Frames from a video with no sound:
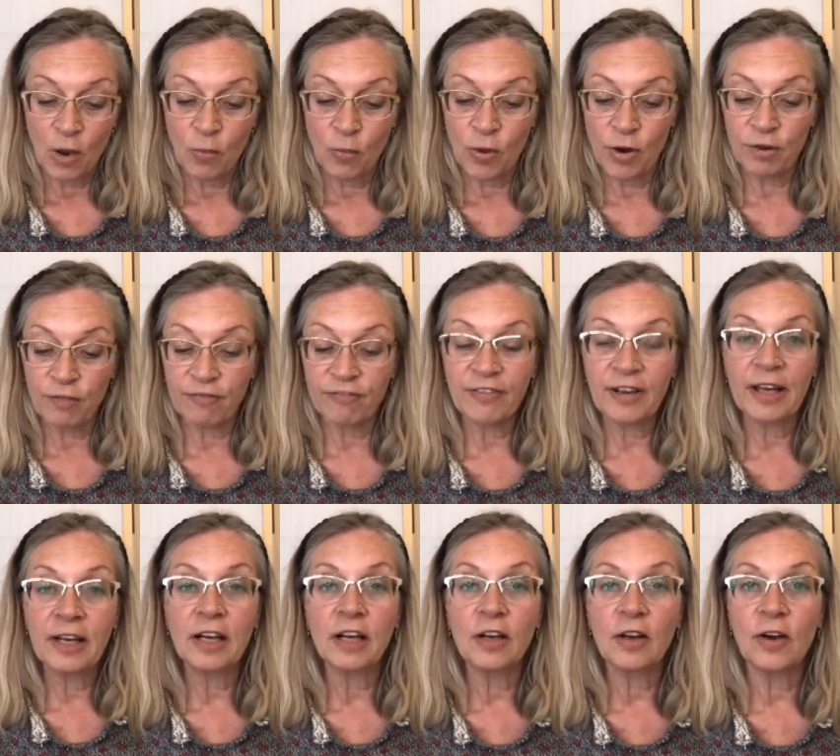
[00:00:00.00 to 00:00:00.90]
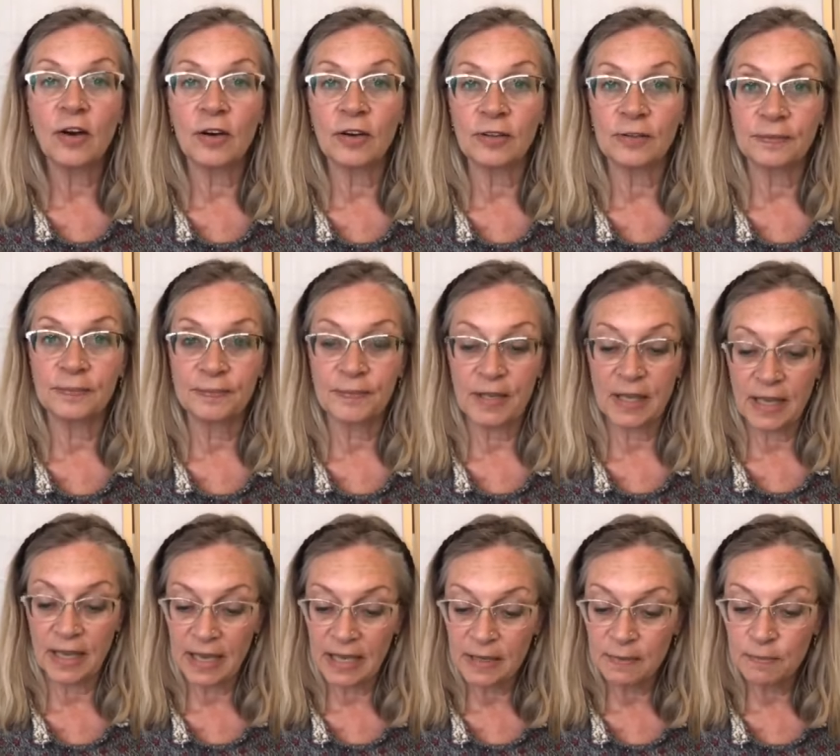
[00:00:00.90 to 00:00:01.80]
where Fenelon
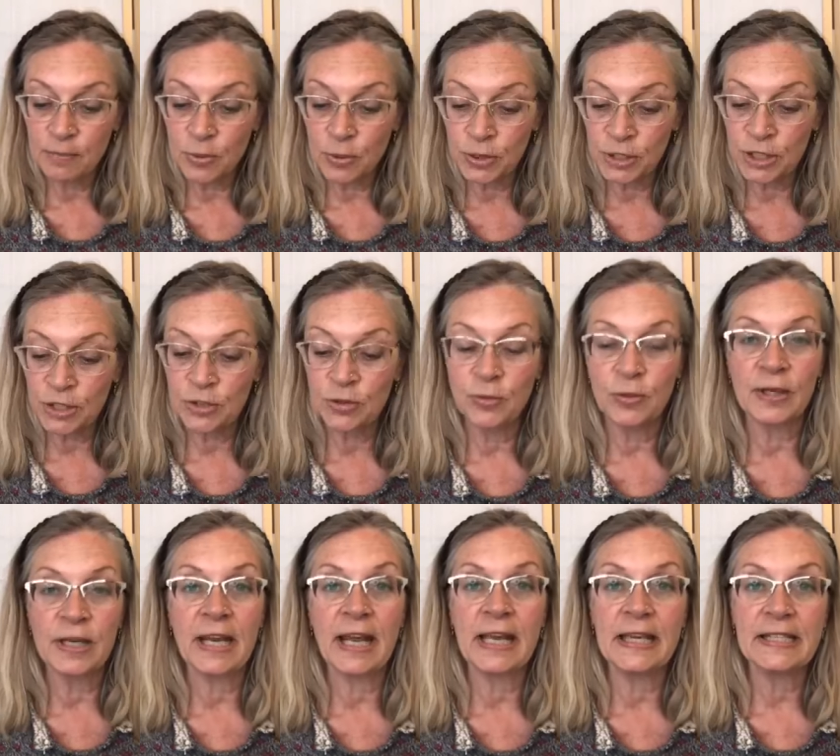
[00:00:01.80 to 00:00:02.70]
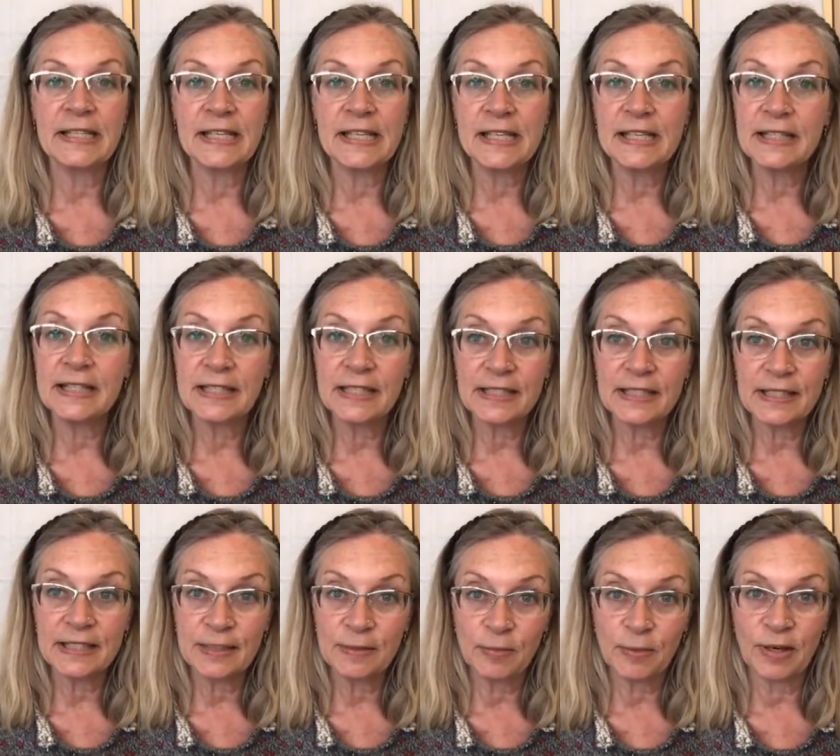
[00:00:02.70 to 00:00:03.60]
in Bordeaux in
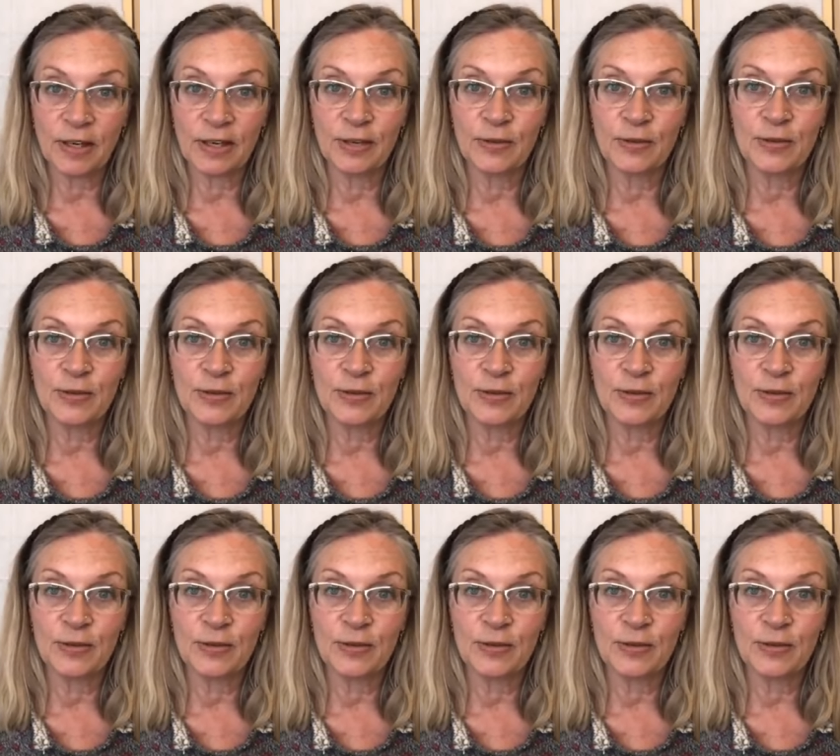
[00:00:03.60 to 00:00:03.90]
1861,